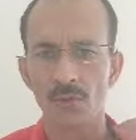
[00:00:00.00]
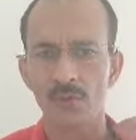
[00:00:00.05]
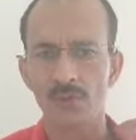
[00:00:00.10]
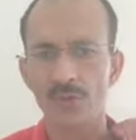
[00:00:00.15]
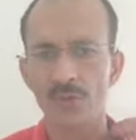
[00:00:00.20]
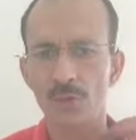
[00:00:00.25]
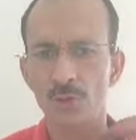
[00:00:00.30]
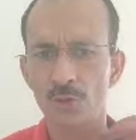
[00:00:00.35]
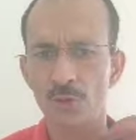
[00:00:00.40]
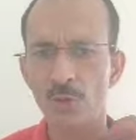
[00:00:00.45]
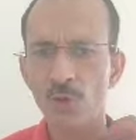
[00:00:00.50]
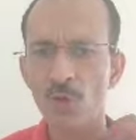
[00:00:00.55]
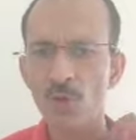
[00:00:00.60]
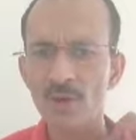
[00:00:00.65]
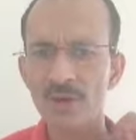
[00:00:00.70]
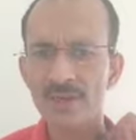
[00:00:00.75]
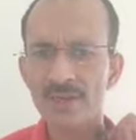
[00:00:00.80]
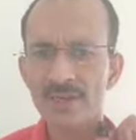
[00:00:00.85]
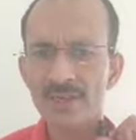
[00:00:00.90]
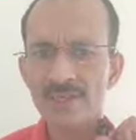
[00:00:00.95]
The
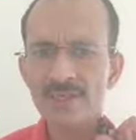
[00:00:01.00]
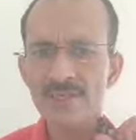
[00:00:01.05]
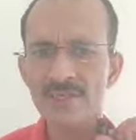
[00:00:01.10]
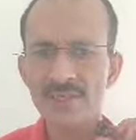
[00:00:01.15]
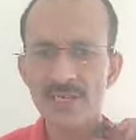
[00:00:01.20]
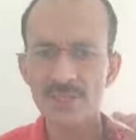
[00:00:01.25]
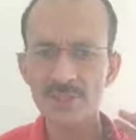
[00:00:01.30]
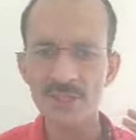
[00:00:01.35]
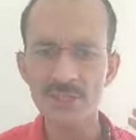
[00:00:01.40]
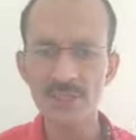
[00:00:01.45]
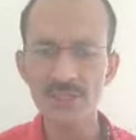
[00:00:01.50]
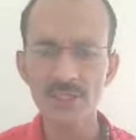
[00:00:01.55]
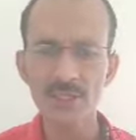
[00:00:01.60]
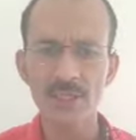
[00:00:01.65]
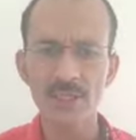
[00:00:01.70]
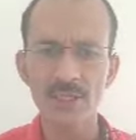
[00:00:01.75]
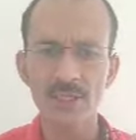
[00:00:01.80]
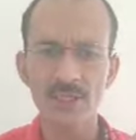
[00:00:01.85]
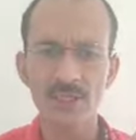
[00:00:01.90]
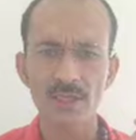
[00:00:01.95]
crow is such
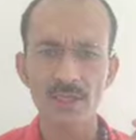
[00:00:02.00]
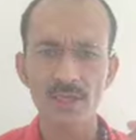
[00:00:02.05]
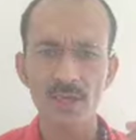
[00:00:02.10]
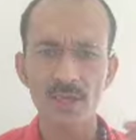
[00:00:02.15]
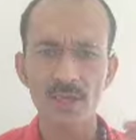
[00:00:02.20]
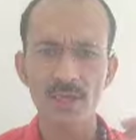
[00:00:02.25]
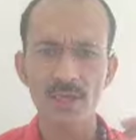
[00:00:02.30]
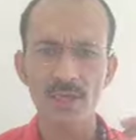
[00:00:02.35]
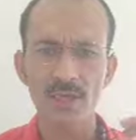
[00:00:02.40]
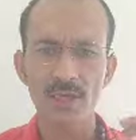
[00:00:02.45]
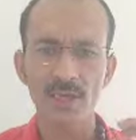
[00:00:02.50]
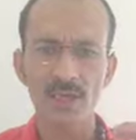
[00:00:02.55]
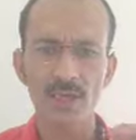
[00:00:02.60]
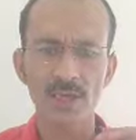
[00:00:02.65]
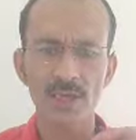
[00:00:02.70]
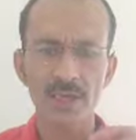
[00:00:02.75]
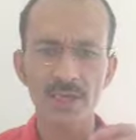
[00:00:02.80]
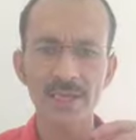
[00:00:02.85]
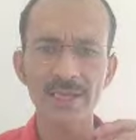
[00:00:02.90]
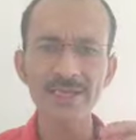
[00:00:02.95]
an
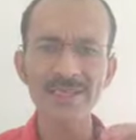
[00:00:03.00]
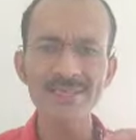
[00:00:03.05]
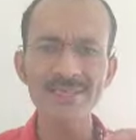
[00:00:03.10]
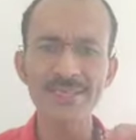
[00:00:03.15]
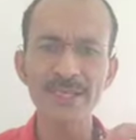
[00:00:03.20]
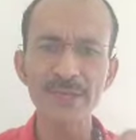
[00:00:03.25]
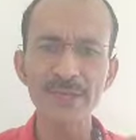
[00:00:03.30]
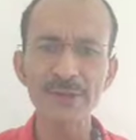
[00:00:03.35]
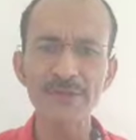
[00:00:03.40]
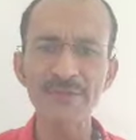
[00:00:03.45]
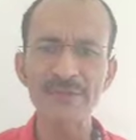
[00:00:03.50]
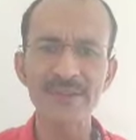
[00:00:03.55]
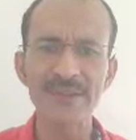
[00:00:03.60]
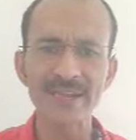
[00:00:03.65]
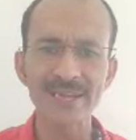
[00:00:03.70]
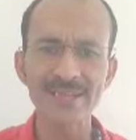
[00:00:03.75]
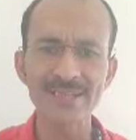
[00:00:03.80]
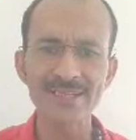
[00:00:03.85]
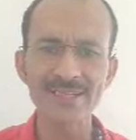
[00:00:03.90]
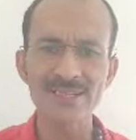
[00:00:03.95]

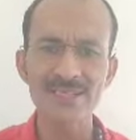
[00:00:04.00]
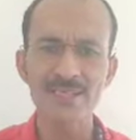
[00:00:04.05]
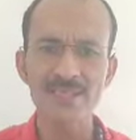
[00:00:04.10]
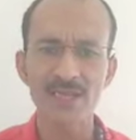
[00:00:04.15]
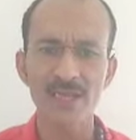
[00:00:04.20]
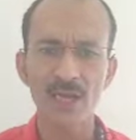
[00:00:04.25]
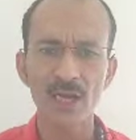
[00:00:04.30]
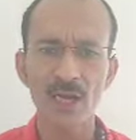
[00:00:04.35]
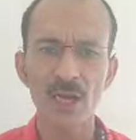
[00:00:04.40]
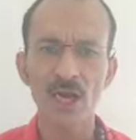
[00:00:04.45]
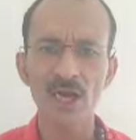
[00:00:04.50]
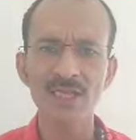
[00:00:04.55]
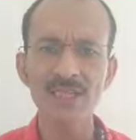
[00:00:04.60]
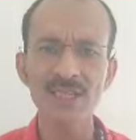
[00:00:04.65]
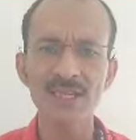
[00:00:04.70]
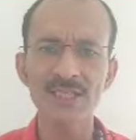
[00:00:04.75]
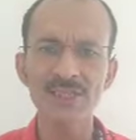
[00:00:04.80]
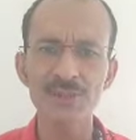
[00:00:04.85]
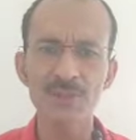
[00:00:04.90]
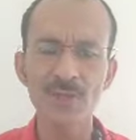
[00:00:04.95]
insignificant,
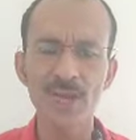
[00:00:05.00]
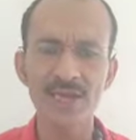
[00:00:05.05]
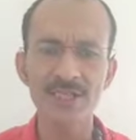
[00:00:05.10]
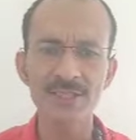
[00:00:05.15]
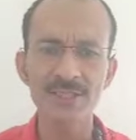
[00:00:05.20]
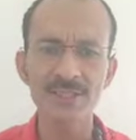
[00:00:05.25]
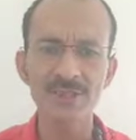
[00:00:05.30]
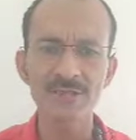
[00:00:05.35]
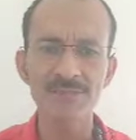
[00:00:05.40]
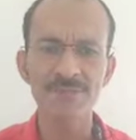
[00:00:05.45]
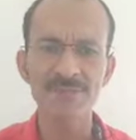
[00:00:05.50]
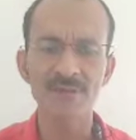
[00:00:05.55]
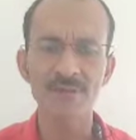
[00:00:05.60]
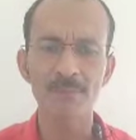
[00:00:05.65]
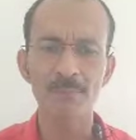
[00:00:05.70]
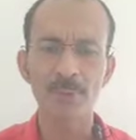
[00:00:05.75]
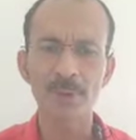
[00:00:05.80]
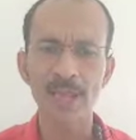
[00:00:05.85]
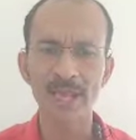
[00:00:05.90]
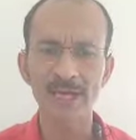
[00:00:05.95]
unattractive
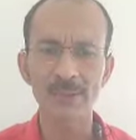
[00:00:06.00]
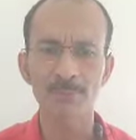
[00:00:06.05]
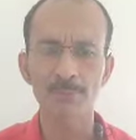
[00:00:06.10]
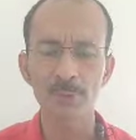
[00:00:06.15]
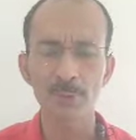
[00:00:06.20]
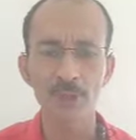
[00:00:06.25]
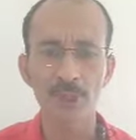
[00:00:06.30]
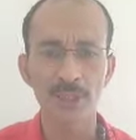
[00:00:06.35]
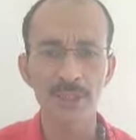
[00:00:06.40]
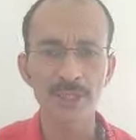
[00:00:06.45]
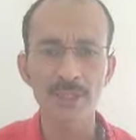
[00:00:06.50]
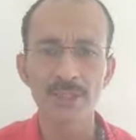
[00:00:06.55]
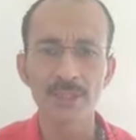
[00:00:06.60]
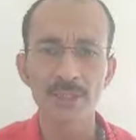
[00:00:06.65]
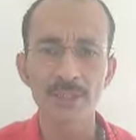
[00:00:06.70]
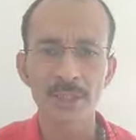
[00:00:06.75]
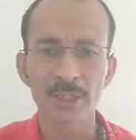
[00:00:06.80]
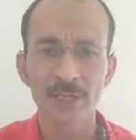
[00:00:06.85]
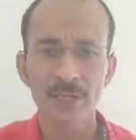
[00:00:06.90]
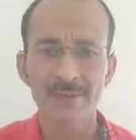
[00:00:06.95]
black bird
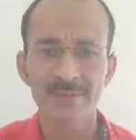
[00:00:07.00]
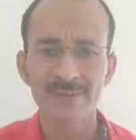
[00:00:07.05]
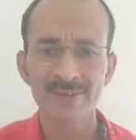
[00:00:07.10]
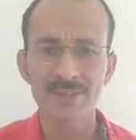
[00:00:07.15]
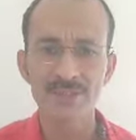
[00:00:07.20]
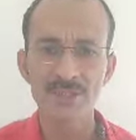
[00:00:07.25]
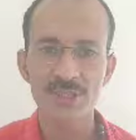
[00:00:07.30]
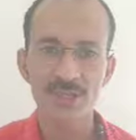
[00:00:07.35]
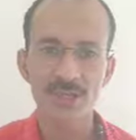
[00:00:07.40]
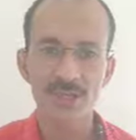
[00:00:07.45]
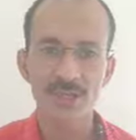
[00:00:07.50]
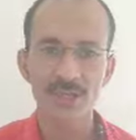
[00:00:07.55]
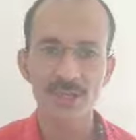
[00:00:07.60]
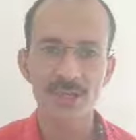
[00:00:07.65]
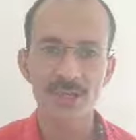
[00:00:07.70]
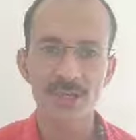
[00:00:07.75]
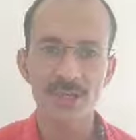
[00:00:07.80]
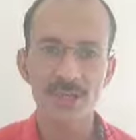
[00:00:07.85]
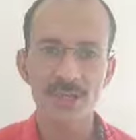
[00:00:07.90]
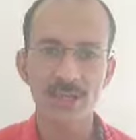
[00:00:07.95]
which
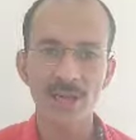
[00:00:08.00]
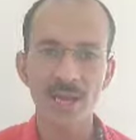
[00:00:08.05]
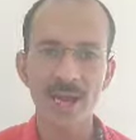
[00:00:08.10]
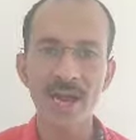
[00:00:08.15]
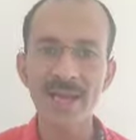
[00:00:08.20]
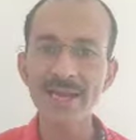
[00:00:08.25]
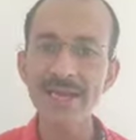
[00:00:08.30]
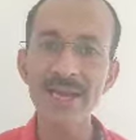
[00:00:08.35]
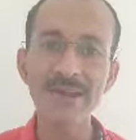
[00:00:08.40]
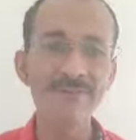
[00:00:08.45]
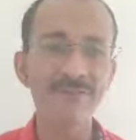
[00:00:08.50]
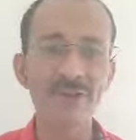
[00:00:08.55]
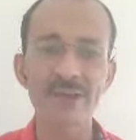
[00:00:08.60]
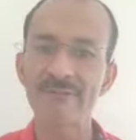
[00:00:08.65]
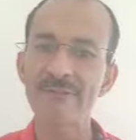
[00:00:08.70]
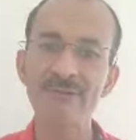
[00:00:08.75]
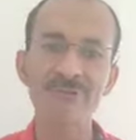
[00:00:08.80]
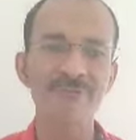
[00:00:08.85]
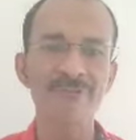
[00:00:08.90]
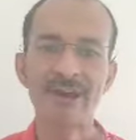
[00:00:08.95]
I have
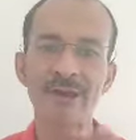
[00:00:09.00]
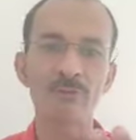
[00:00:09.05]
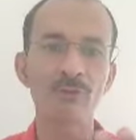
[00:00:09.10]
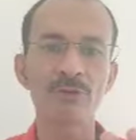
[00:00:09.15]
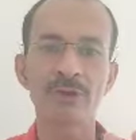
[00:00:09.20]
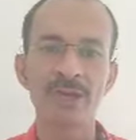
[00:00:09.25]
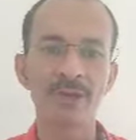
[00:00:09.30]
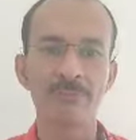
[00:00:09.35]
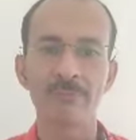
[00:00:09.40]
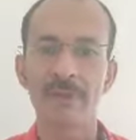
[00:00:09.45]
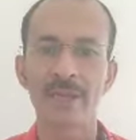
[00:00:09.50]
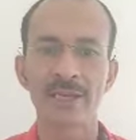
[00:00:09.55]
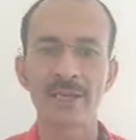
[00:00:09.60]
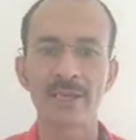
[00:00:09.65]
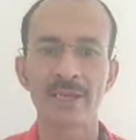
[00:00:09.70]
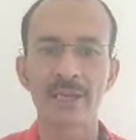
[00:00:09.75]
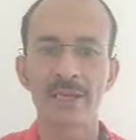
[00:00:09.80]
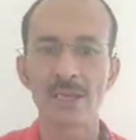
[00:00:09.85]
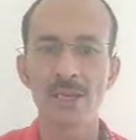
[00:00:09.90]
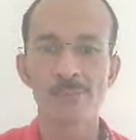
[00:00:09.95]
never found in
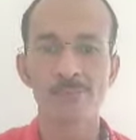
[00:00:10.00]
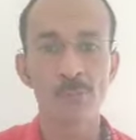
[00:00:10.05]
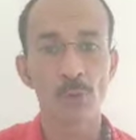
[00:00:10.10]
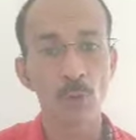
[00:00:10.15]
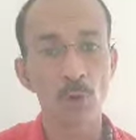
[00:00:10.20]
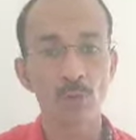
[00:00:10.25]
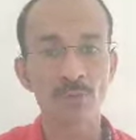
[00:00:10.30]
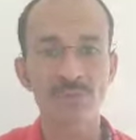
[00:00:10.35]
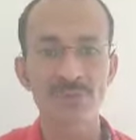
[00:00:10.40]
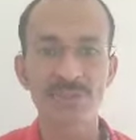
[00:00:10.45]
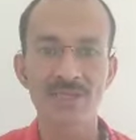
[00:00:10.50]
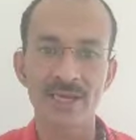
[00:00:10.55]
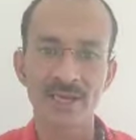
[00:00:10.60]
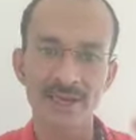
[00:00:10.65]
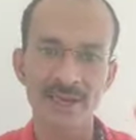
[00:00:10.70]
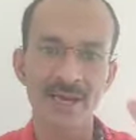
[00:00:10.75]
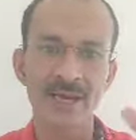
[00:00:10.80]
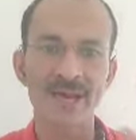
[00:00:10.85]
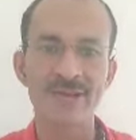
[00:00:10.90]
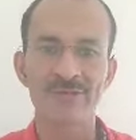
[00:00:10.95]
many poems
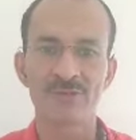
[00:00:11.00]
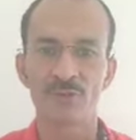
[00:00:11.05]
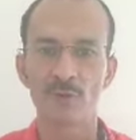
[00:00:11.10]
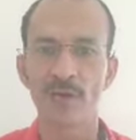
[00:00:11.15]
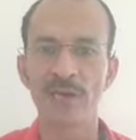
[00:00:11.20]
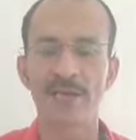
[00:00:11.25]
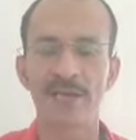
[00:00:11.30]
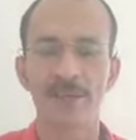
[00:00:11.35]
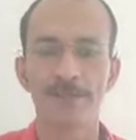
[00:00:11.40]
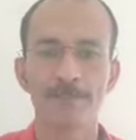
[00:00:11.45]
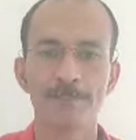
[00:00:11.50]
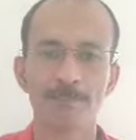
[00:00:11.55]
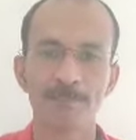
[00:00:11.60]
that I have read.